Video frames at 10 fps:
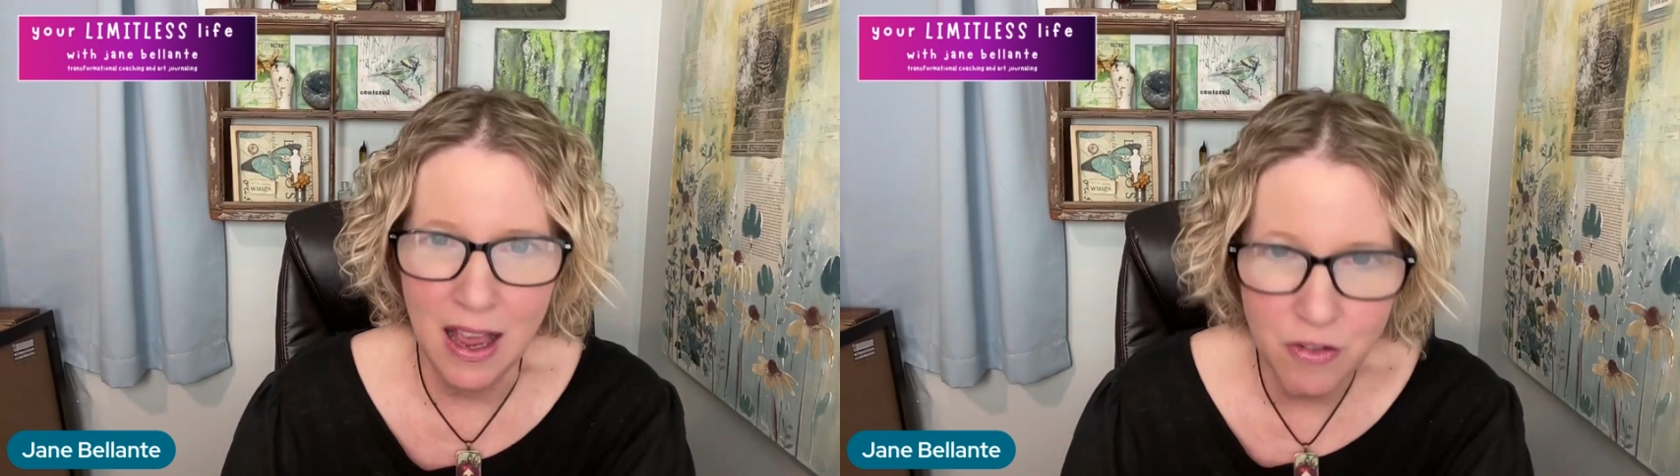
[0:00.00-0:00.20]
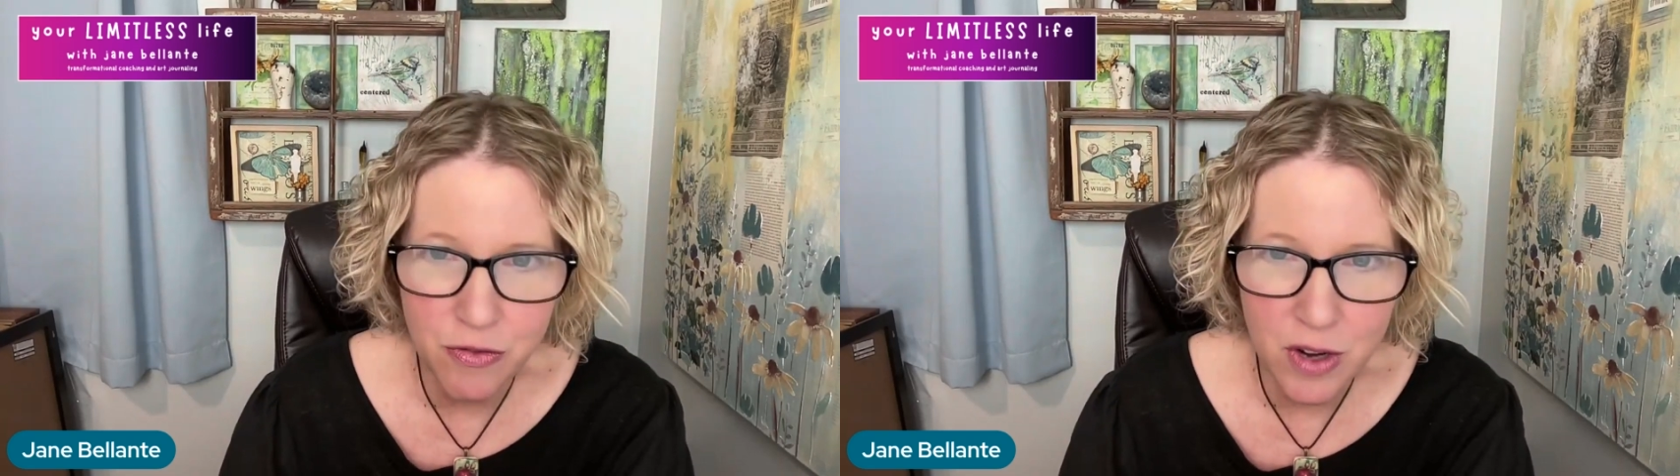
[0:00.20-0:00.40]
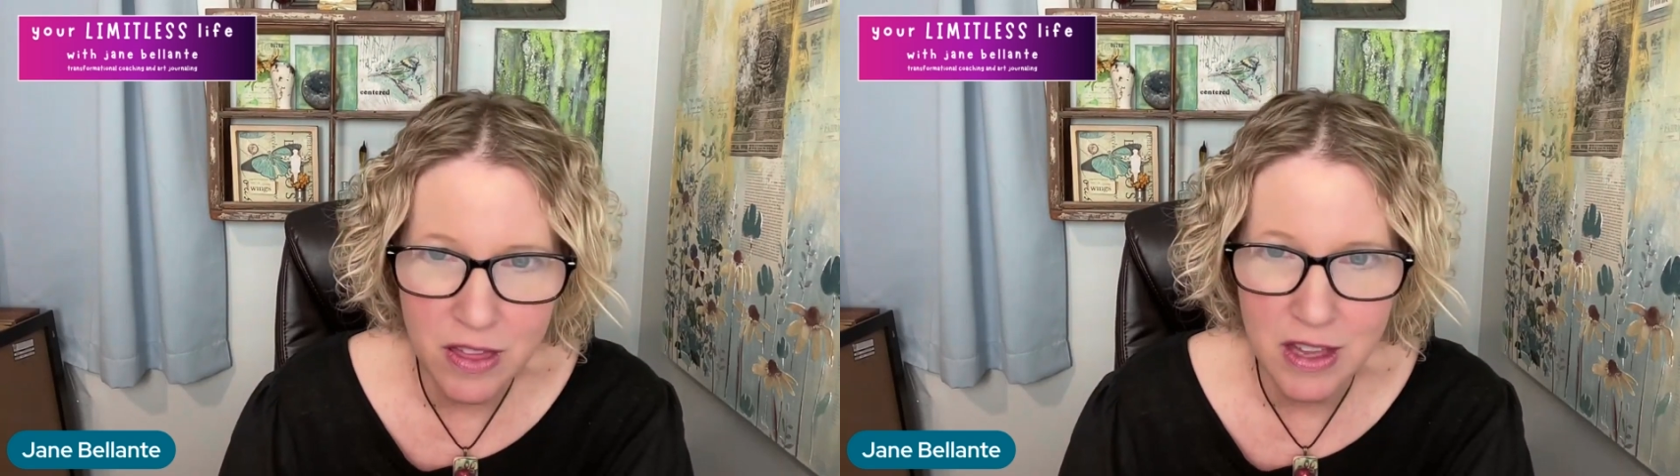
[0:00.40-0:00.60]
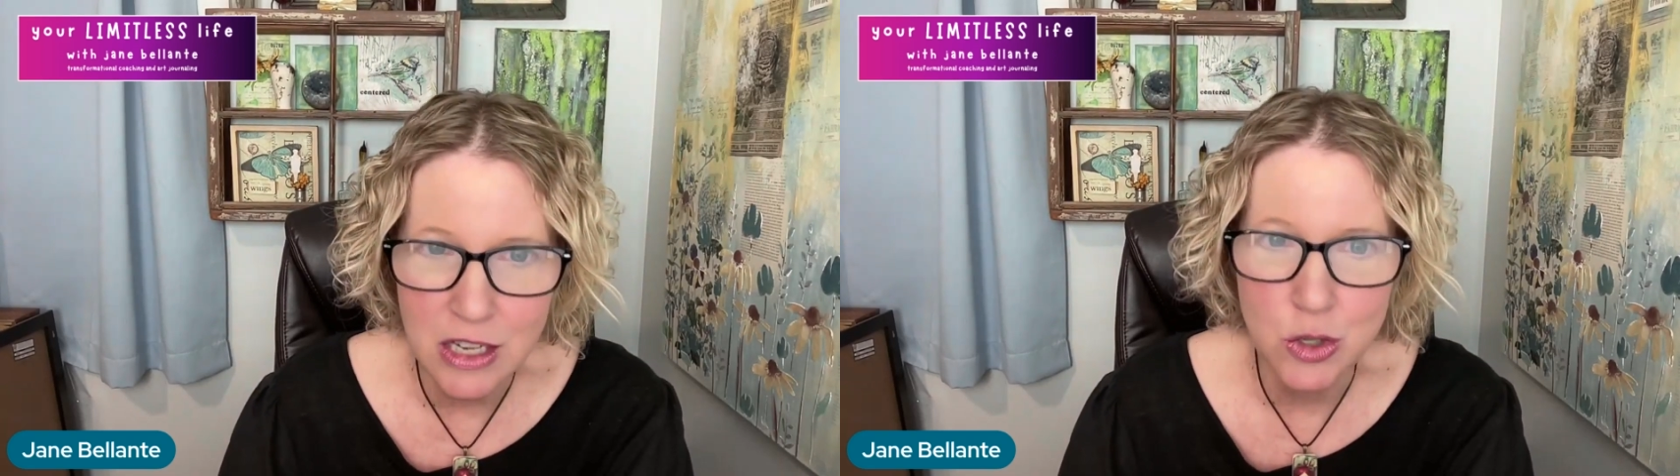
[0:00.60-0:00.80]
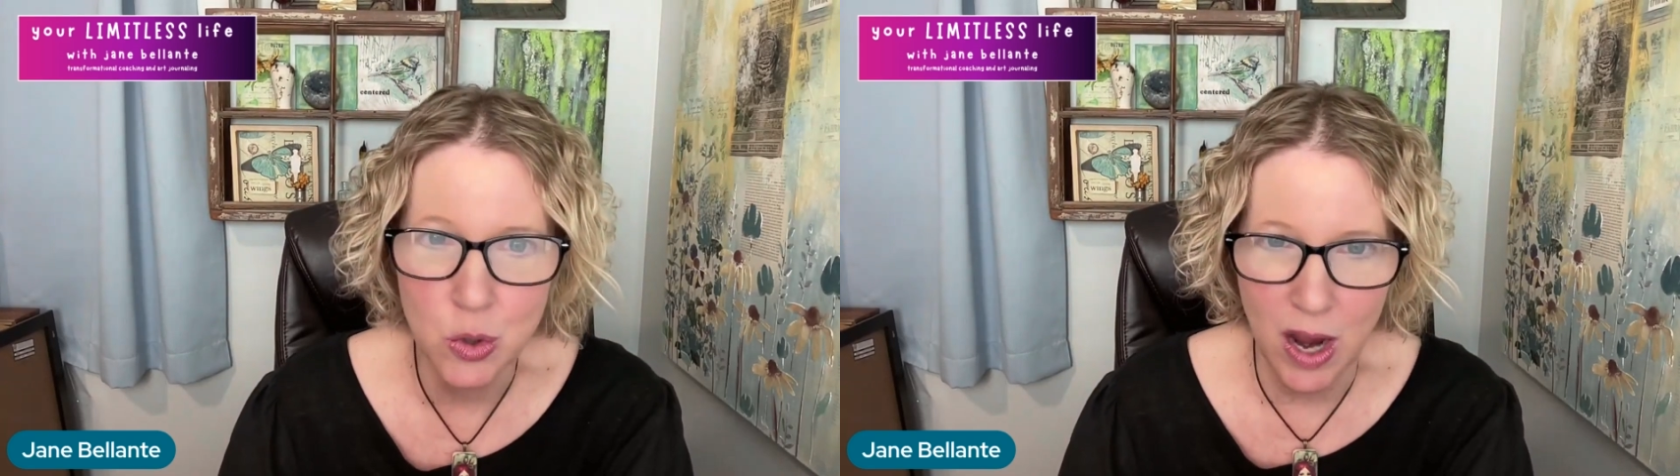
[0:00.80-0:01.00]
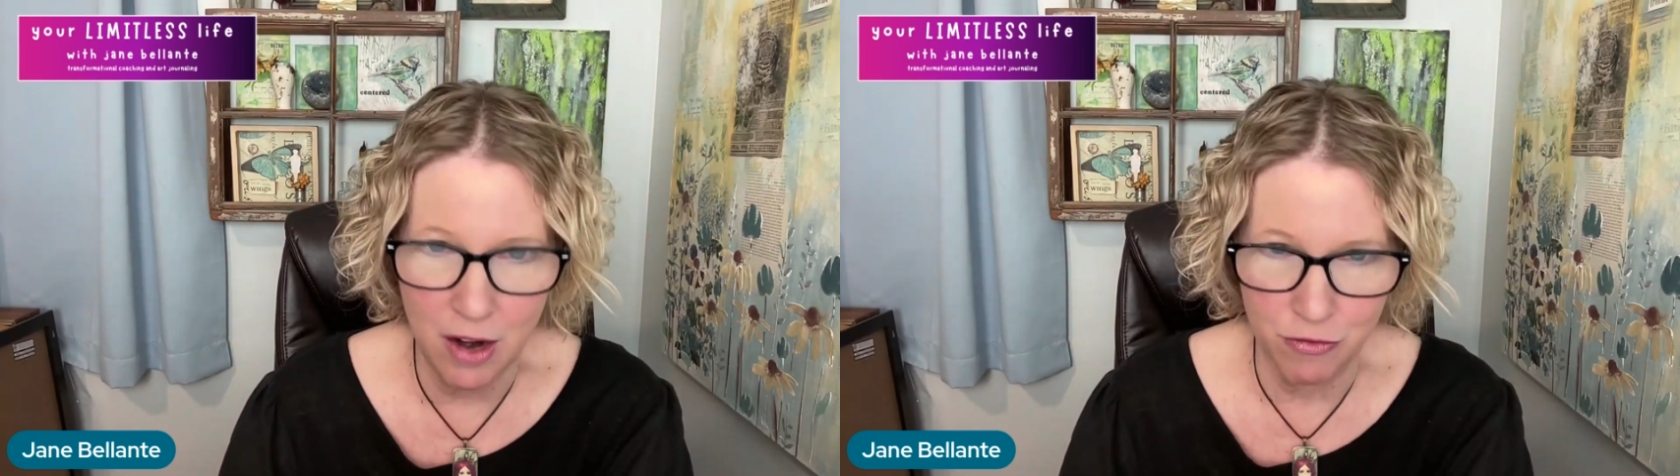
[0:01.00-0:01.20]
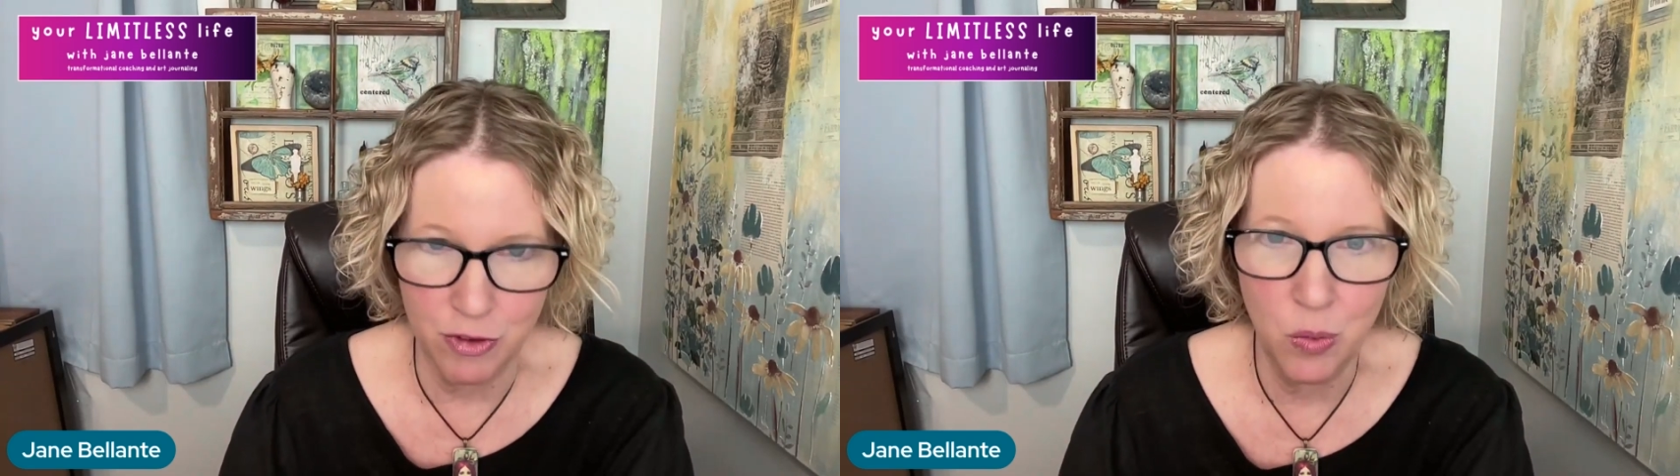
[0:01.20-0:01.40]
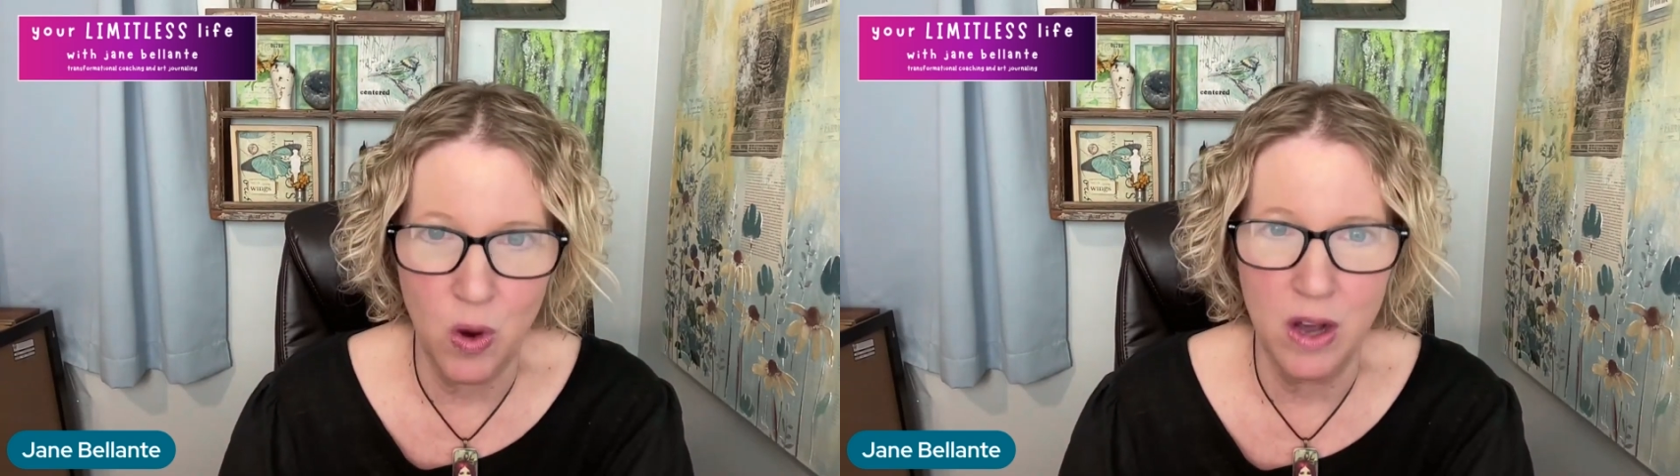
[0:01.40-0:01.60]
everything to
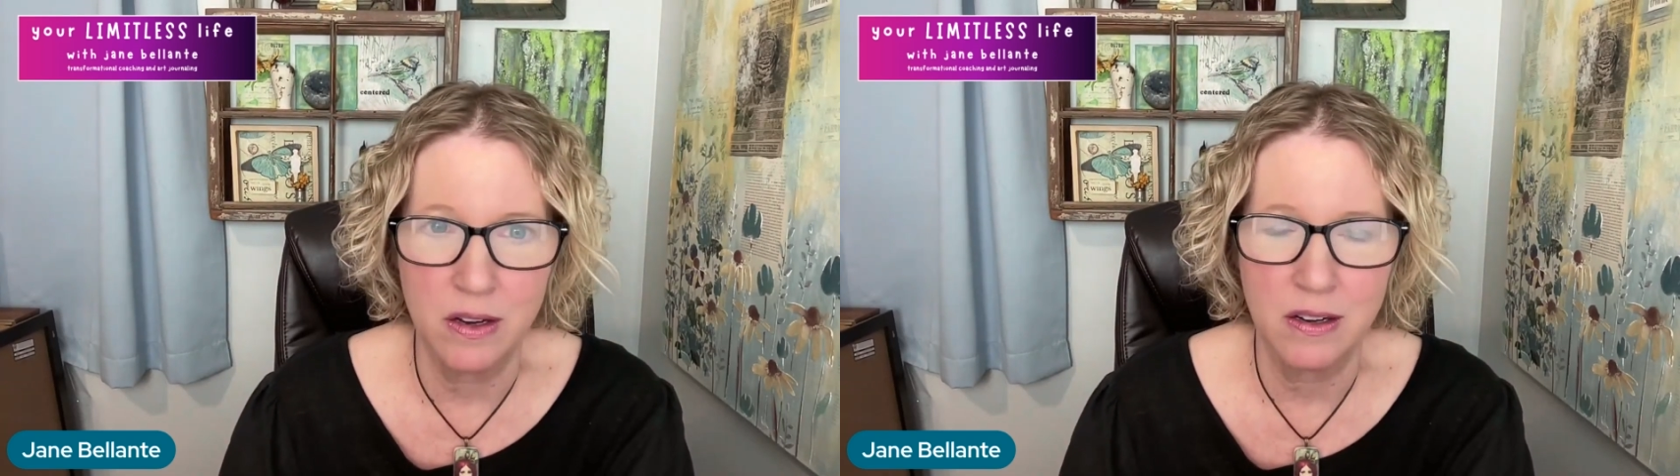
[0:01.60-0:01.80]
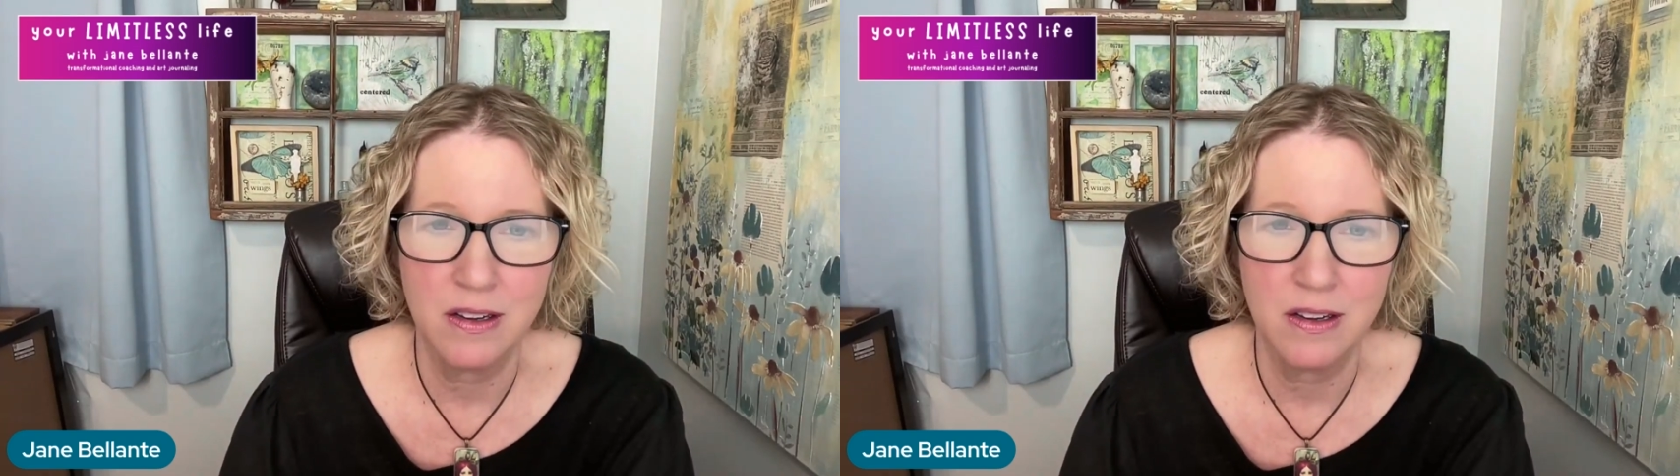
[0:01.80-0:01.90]
everyone.